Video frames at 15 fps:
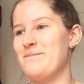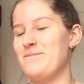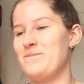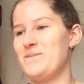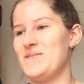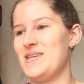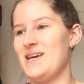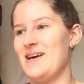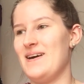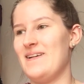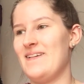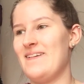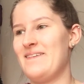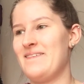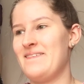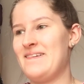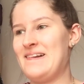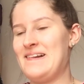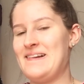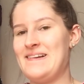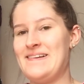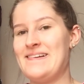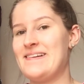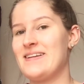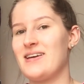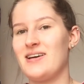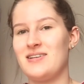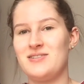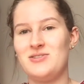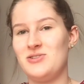Yeah.
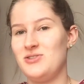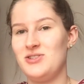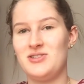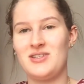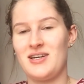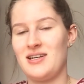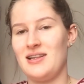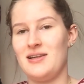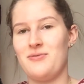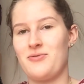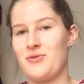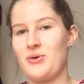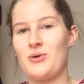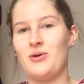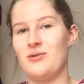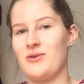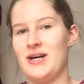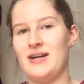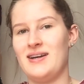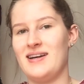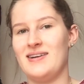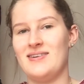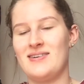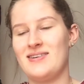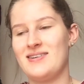You just gotta live frugal right now.